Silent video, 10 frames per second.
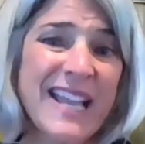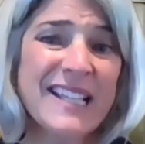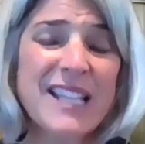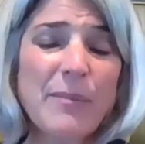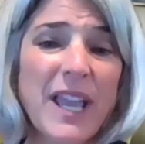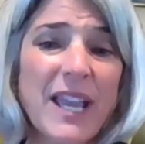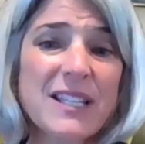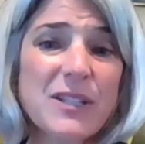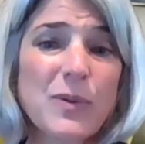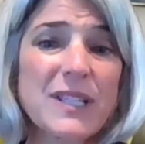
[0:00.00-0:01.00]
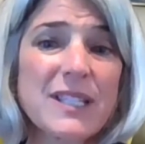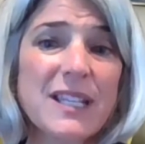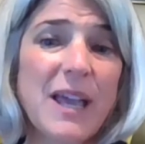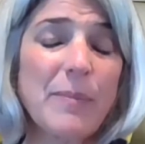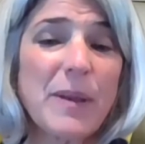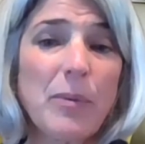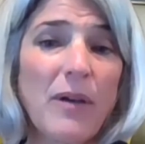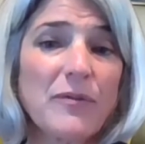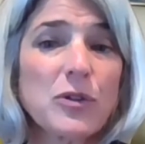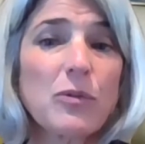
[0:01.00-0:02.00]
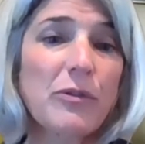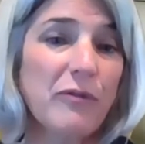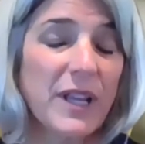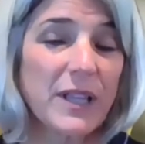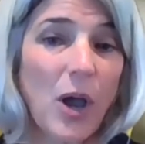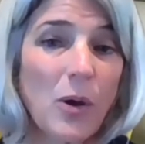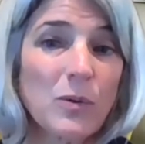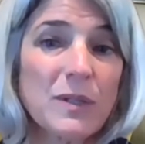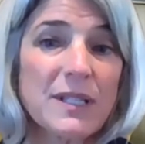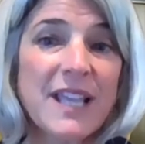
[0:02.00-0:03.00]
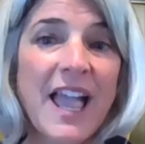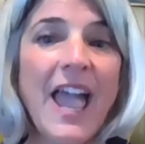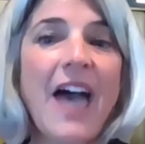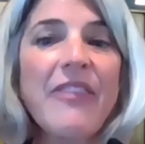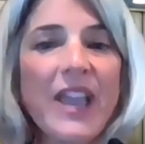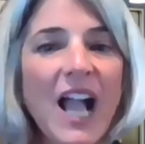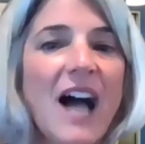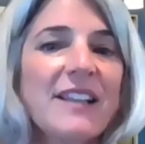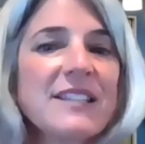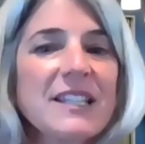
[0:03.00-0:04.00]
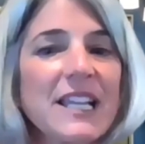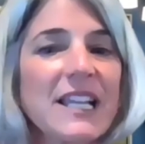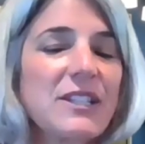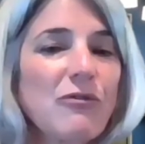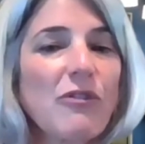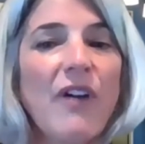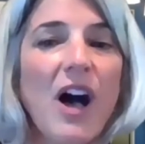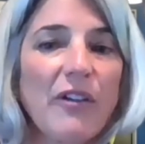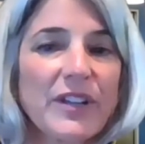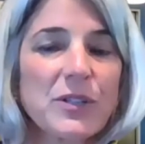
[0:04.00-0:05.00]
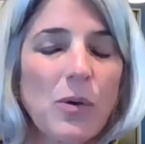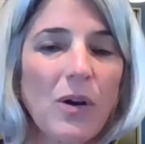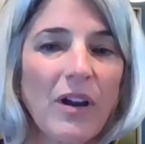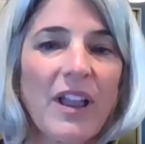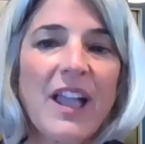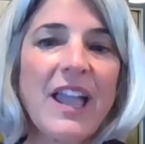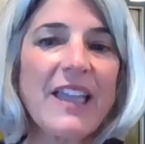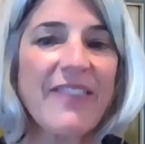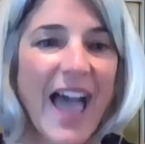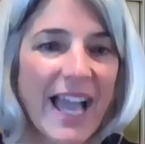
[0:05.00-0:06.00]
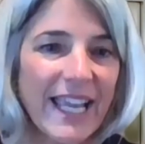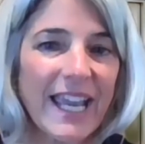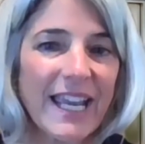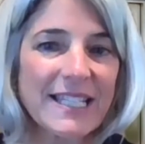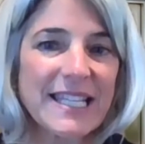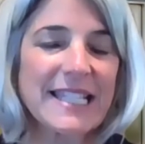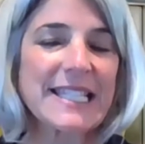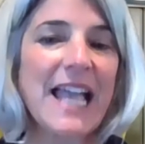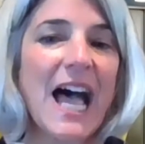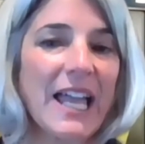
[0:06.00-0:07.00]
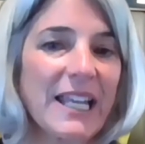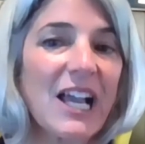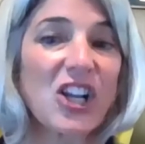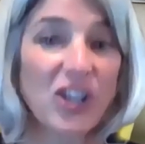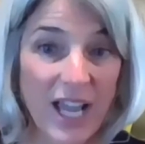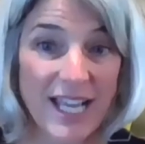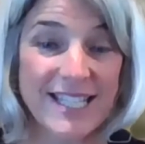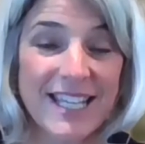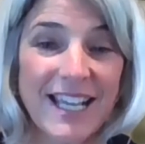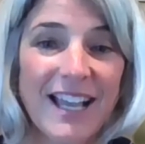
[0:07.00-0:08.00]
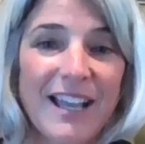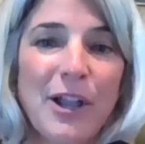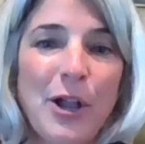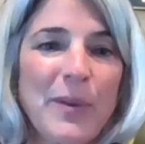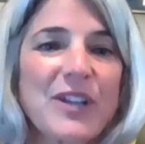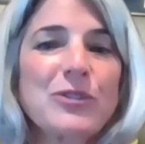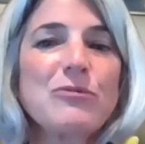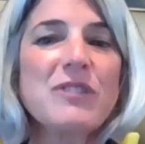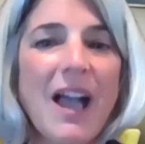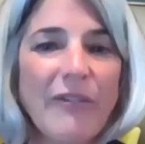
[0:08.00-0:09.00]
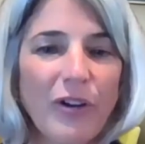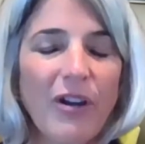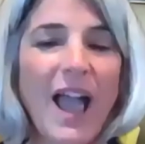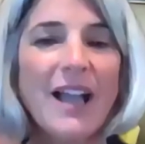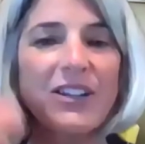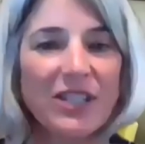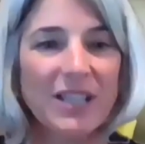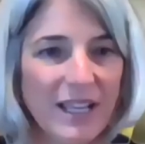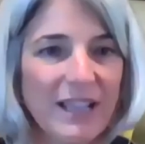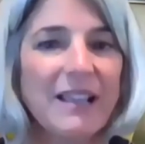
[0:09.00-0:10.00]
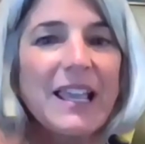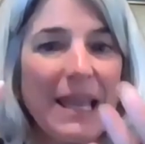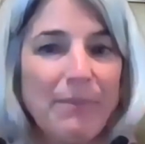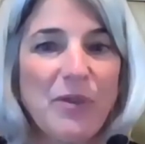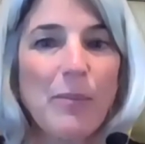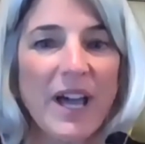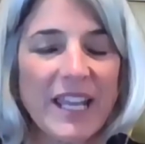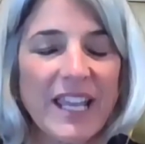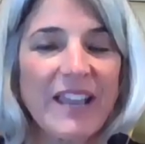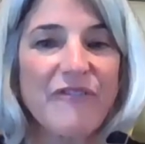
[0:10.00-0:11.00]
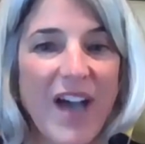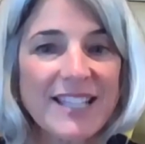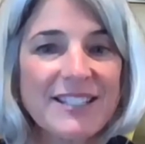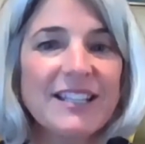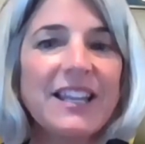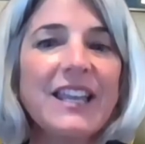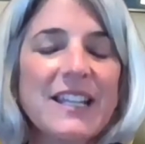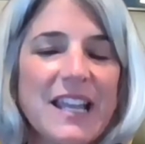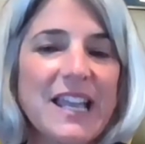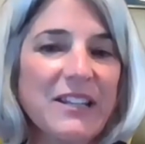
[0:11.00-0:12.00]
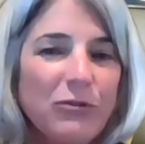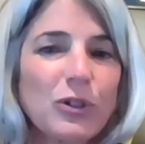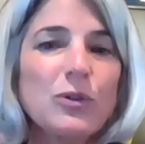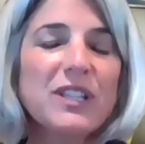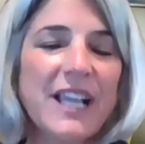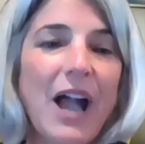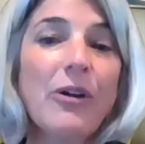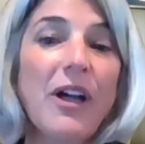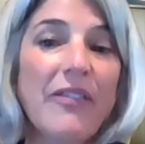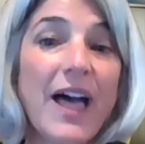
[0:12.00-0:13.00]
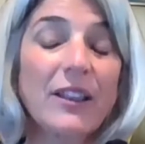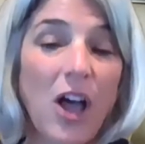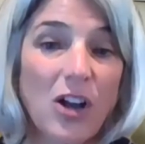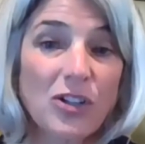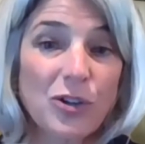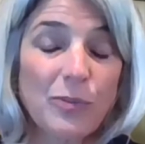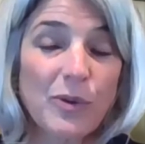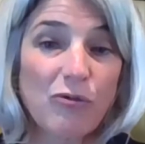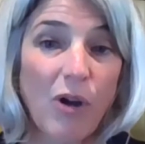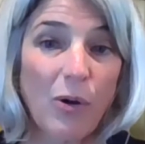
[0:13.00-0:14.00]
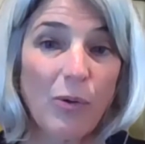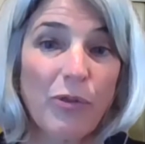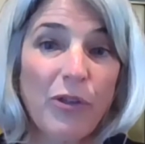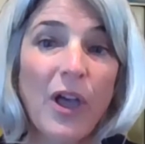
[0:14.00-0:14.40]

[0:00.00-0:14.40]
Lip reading: In some cases, we see that people have 2 or 3 loans and it's a revolving door. In that case, it's not a good idea because you never actually keep the money invested and you're losing out on that long-term growth.